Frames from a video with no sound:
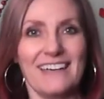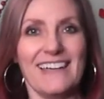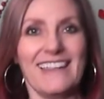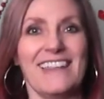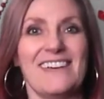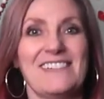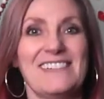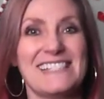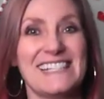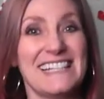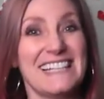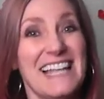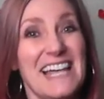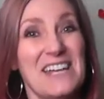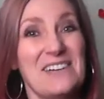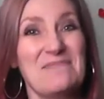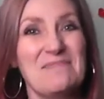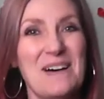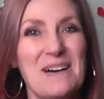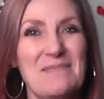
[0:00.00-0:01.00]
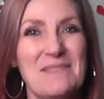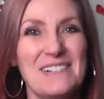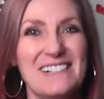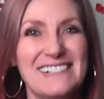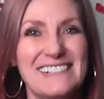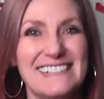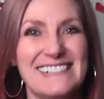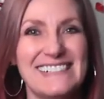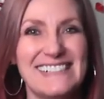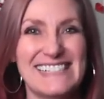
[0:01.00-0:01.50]
That was a lot
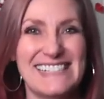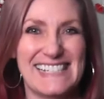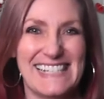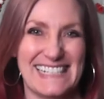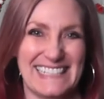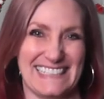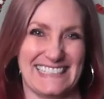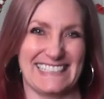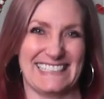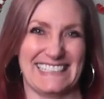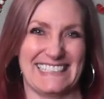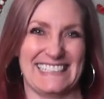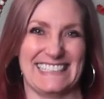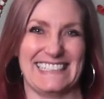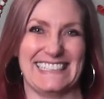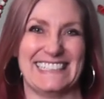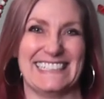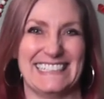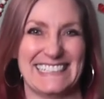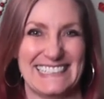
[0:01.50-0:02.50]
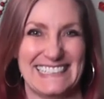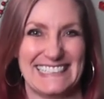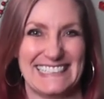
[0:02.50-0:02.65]
of bubbles.